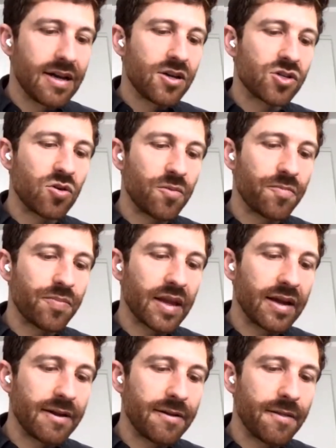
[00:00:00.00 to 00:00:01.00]
So
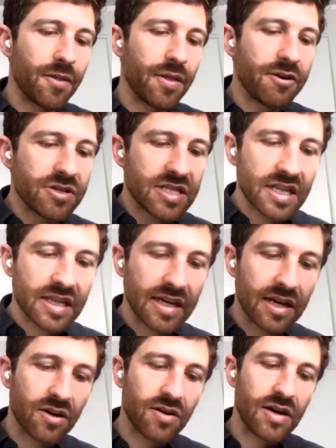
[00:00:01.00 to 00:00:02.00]
the interesting thing
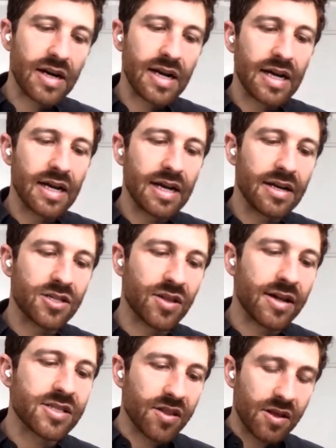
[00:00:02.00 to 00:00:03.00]
here, uh, so
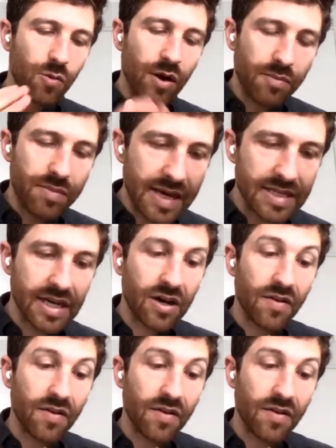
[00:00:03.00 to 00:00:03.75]
that's on the well-being side.